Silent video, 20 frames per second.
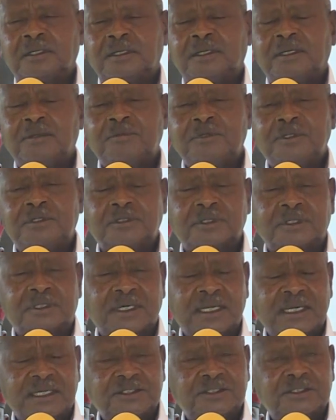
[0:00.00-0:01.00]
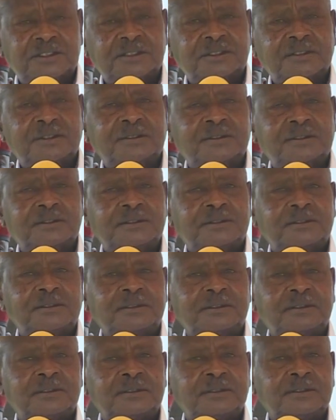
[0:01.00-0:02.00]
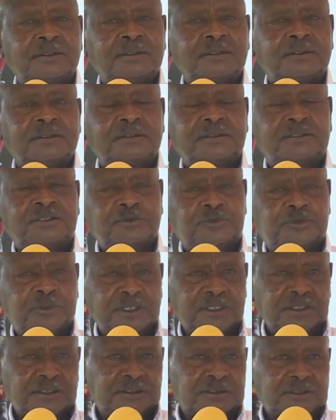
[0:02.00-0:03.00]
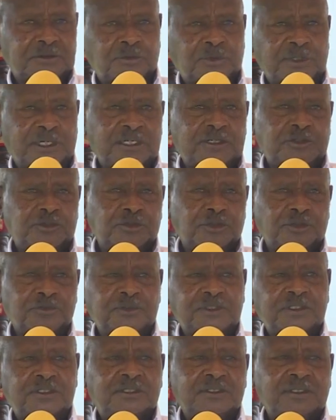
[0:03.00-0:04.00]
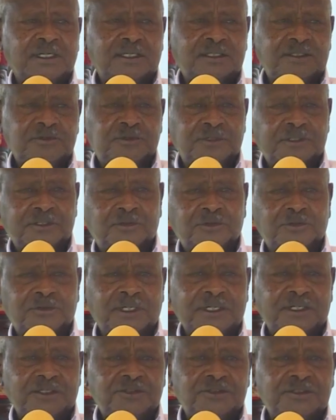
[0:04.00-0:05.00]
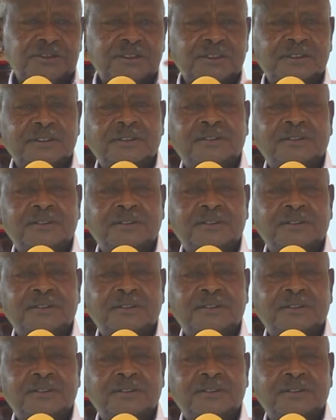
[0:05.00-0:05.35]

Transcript: a middle class, different grades of it, there are different grades.